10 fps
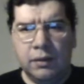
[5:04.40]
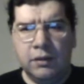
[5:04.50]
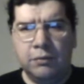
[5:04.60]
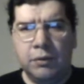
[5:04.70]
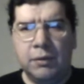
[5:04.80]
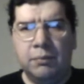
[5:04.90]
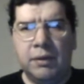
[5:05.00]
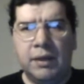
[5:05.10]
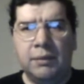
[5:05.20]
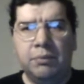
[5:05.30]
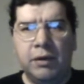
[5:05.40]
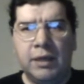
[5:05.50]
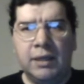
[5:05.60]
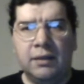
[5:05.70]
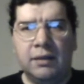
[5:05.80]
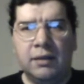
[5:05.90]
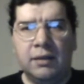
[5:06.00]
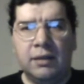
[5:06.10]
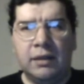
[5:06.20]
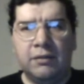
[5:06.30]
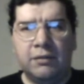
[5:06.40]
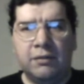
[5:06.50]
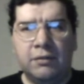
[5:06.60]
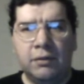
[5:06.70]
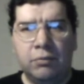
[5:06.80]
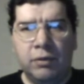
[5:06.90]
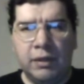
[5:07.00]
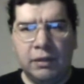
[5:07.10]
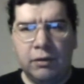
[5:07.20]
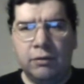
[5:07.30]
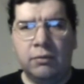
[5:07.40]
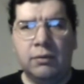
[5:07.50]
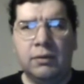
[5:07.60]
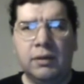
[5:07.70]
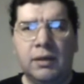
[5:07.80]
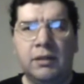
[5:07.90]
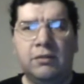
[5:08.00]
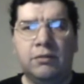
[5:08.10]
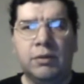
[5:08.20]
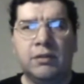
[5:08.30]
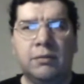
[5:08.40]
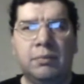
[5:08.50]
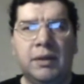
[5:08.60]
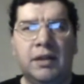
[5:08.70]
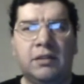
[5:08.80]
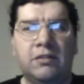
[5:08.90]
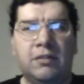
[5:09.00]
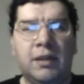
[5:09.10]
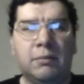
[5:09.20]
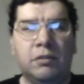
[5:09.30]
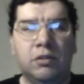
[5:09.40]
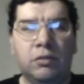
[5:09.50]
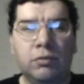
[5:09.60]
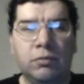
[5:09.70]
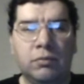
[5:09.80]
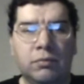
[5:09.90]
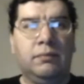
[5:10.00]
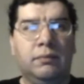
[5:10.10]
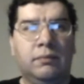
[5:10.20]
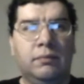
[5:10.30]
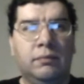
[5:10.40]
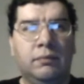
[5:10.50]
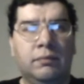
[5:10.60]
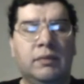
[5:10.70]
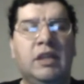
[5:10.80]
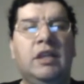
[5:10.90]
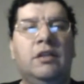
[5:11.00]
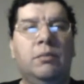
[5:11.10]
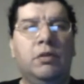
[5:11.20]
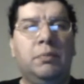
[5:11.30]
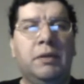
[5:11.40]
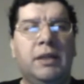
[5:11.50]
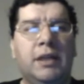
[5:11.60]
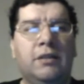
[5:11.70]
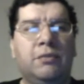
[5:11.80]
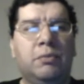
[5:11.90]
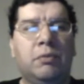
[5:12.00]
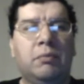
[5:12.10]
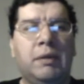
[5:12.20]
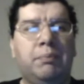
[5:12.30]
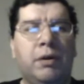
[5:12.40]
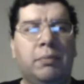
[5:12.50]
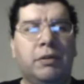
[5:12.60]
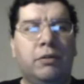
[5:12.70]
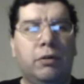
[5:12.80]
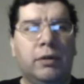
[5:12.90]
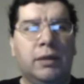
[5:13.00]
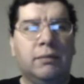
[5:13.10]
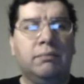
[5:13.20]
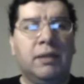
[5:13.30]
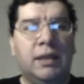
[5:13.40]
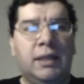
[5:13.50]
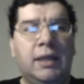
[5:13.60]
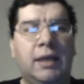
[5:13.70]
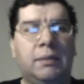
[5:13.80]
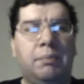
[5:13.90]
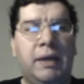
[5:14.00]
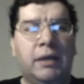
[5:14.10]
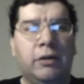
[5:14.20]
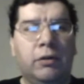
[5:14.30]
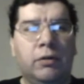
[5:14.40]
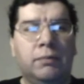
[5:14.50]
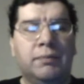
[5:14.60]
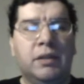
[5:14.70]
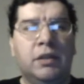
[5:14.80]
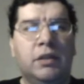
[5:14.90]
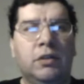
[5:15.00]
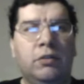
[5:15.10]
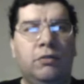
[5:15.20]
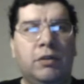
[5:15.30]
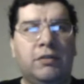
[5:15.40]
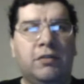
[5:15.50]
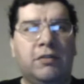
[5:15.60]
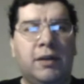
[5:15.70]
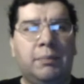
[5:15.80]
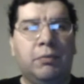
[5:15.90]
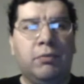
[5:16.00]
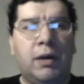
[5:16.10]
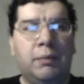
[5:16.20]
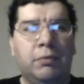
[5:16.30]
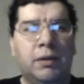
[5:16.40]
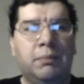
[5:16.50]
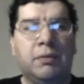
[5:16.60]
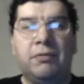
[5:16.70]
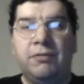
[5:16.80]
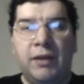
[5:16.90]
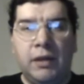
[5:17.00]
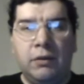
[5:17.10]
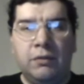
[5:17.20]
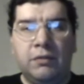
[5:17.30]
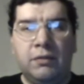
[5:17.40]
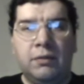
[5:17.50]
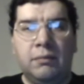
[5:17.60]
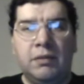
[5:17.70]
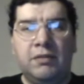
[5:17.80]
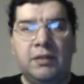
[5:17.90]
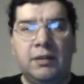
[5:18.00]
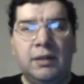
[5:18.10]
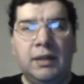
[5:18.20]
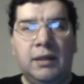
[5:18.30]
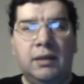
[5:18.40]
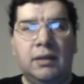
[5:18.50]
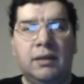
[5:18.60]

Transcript: It's written by Brian Azzarello and it's directed by Sam Liu. The movie begins where we meet Barbara Gordon, aka Batgirl, who tries to stop a robbery but fails, but suddenly